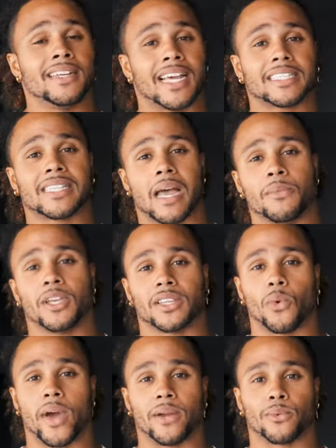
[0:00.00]
next time you hit
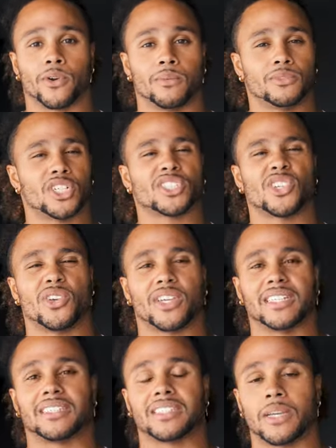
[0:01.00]
the weight room just so you
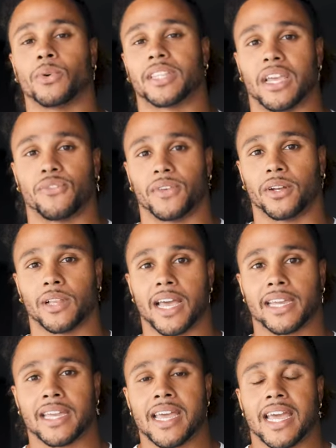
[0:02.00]
can see what they feel
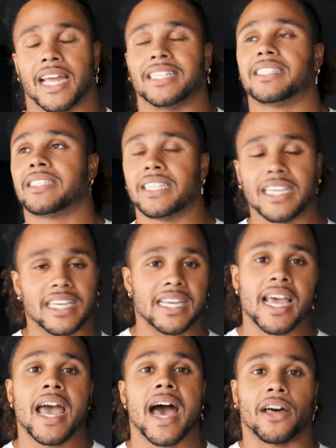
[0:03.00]
like and
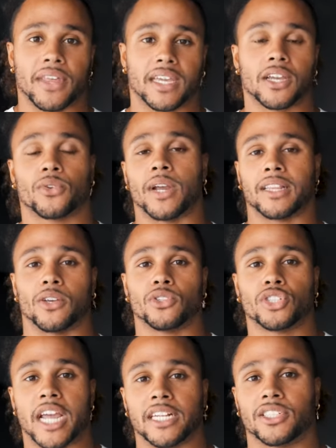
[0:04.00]
see how they can create those
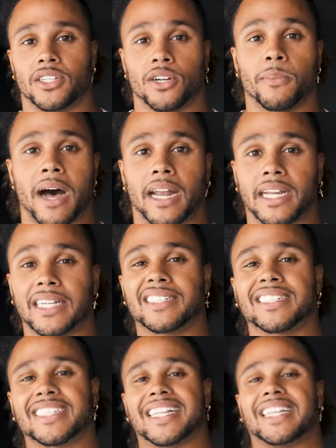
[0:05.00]
changes in your body.
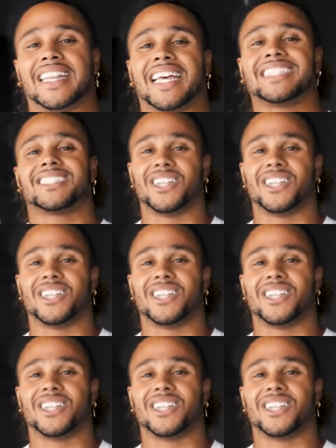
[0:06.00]
Let's